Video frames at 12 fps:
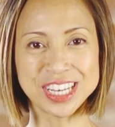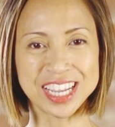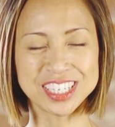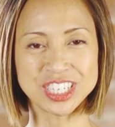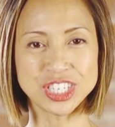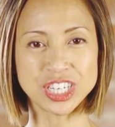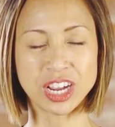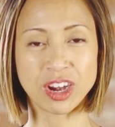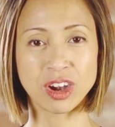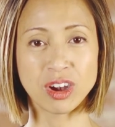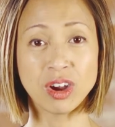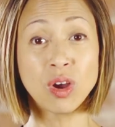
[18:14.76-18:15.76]
you'd like to
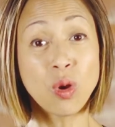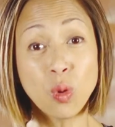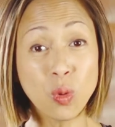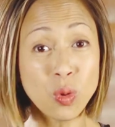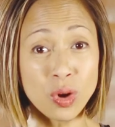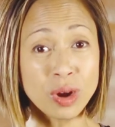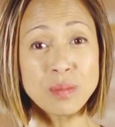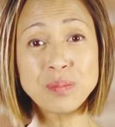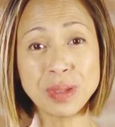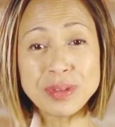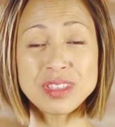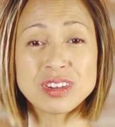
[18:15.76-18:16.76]
share, or
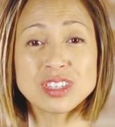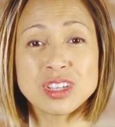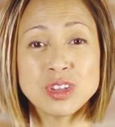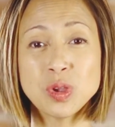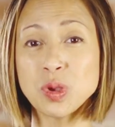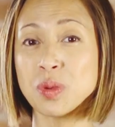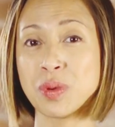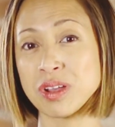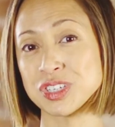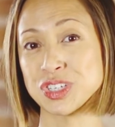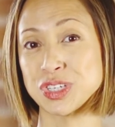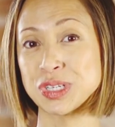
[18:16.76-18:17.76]
maybe there's a yoga
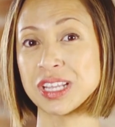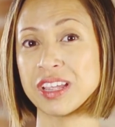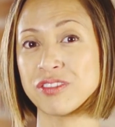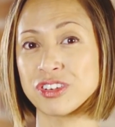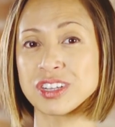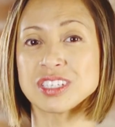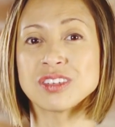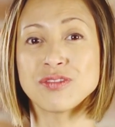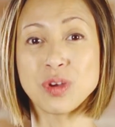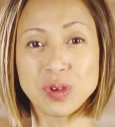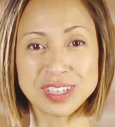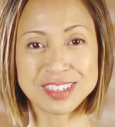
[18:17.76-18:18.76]
posture you'd like for us to
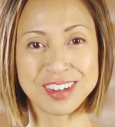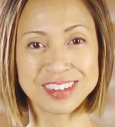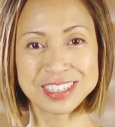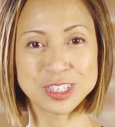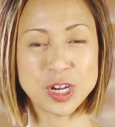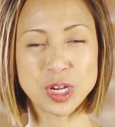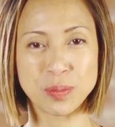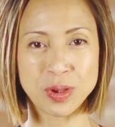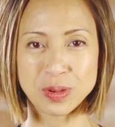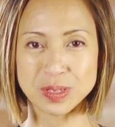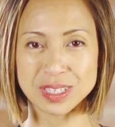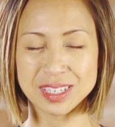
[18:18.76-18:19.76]
focus on and strike a
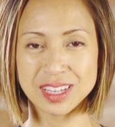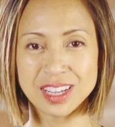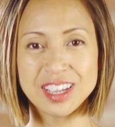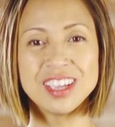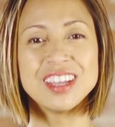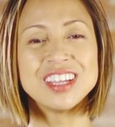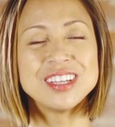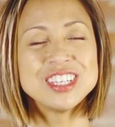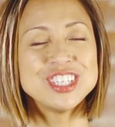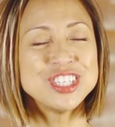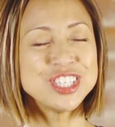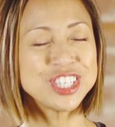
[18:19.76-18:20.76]
pose,
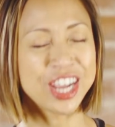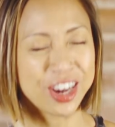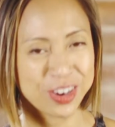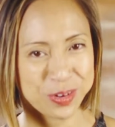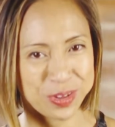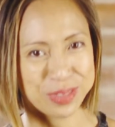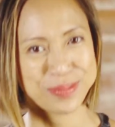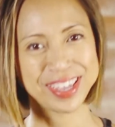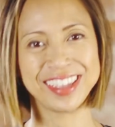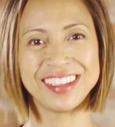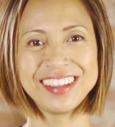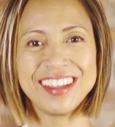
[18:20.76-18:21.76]
share it with
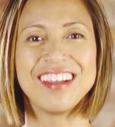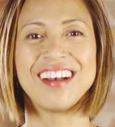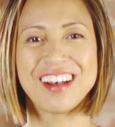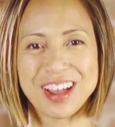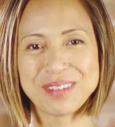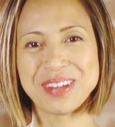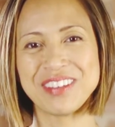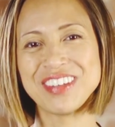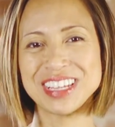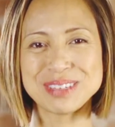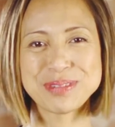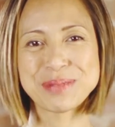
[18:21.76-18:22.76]
me on my
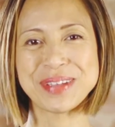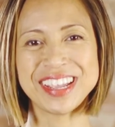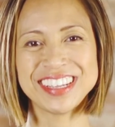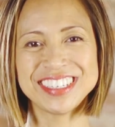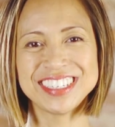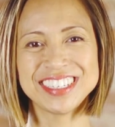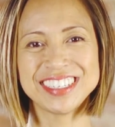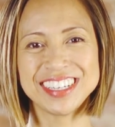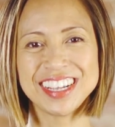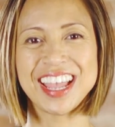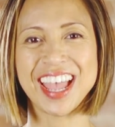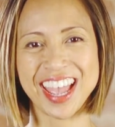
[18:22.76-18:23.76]
Facebook page
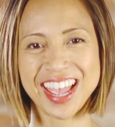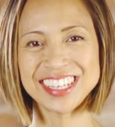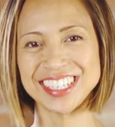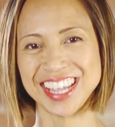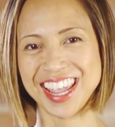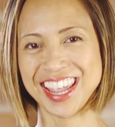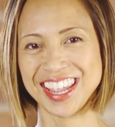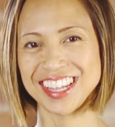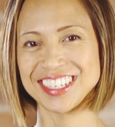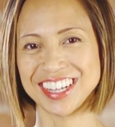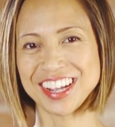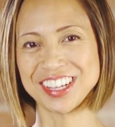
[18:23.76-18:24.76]
at
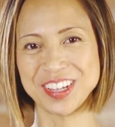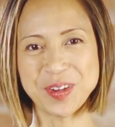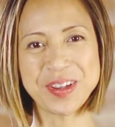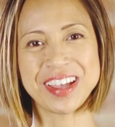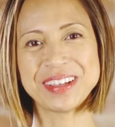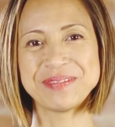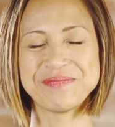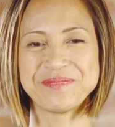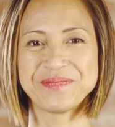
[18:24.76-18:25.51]
kaye.yoga.